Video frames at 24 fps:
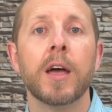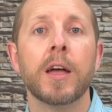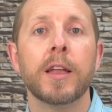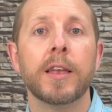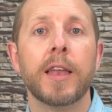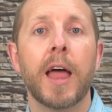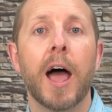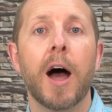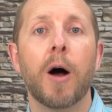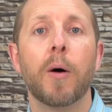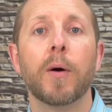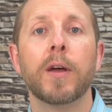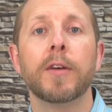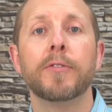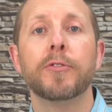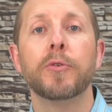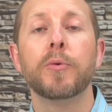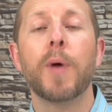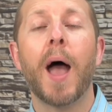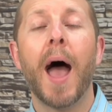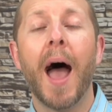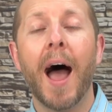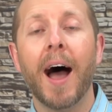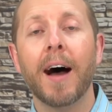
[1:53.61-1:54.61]
Now, if
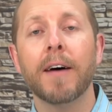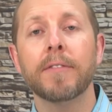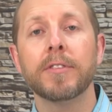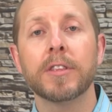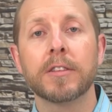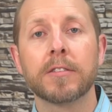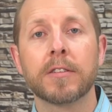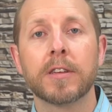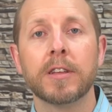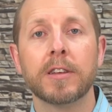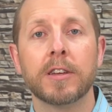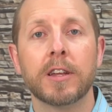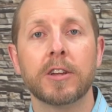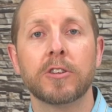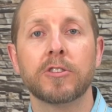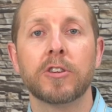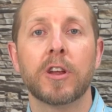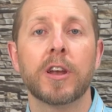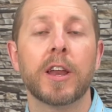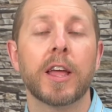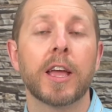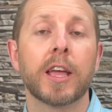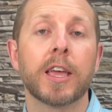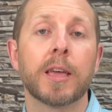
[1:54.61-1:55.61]
you have this
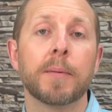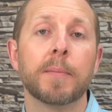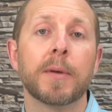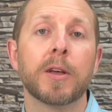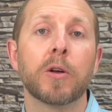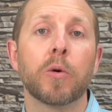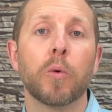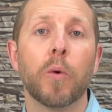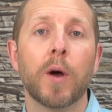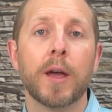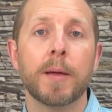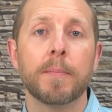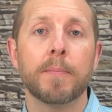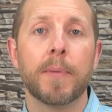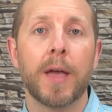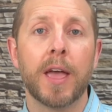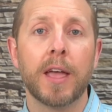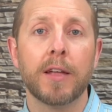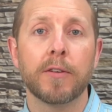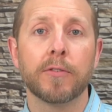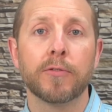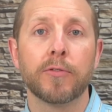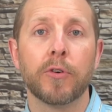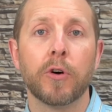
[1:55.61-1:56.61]
condition, it can be quite
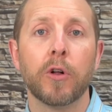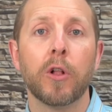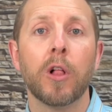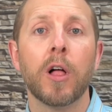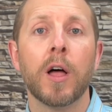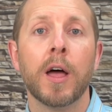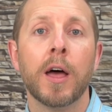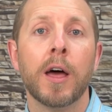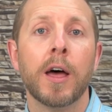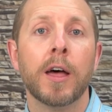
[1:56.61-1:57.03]
painful.